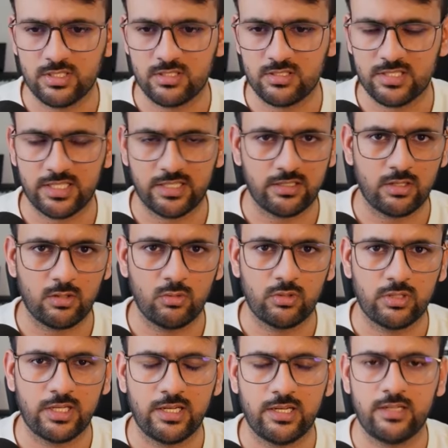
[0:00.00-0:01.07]
check it out,
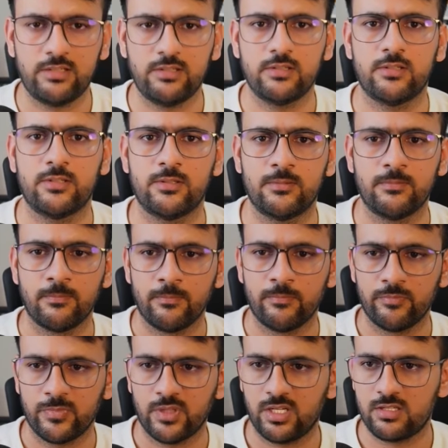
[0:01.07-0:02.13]
and
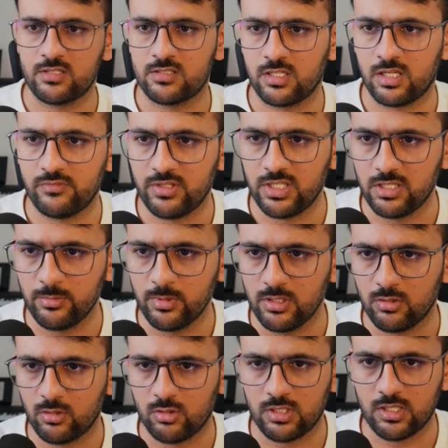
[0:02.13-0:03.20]
it's available
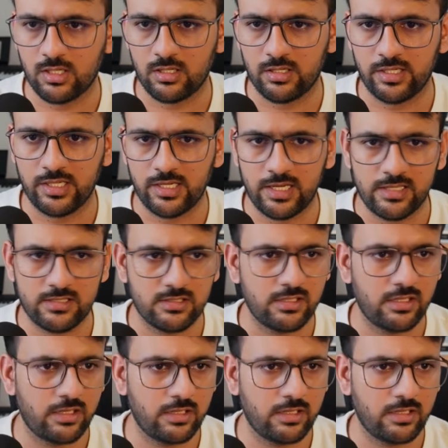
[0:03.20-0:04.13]
on our AI Engineering